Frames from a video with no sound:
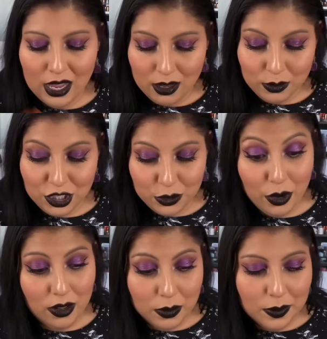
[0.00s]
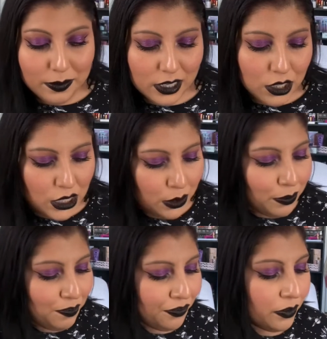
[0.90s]
which is probably what I'm gonna do
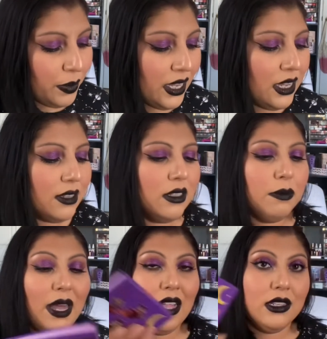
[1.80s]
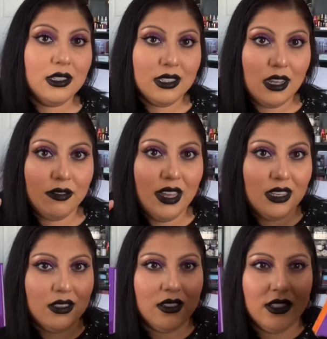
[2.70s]
because the palette itself has the